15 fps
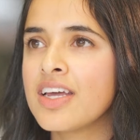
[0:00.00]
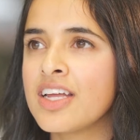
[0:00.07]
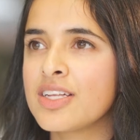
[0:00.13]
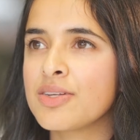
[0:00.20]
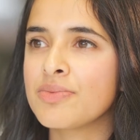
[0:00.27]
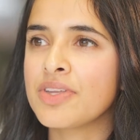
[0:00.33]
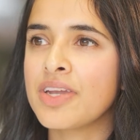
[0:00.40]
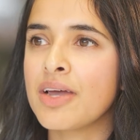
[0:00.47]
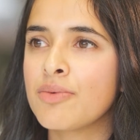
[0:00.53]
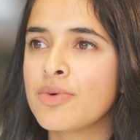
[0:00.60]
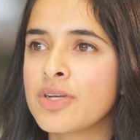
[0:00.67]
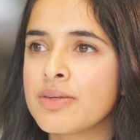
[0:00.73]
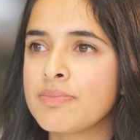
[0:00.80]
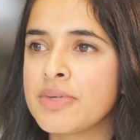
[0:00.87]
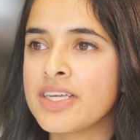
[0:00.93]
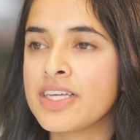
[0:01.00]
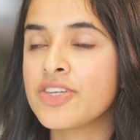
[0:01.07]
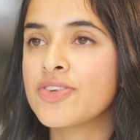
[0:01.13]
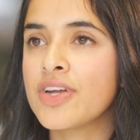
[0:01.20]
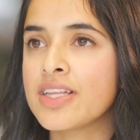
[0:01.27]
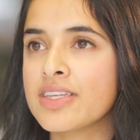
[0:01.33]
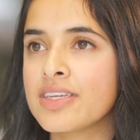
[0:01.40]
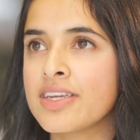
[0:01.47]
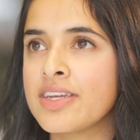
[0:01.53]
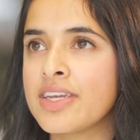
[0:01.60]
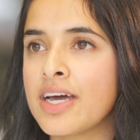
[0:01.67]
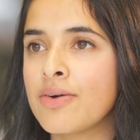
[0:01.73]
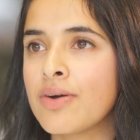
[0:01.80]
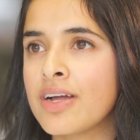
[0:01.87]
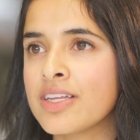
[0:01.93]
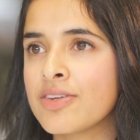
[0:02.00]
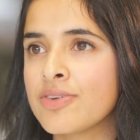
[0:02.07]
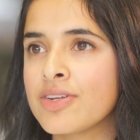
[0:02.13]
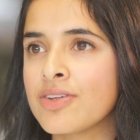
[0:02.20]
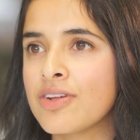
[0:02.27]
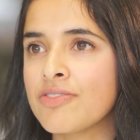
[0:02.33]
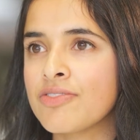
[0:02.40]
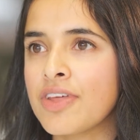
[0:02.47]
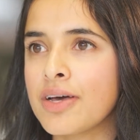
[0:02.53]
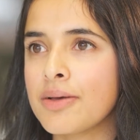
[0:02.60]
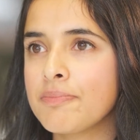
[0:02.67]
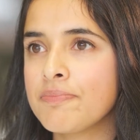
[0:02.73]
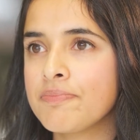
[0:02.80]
is something I would be interested in now as a result of that.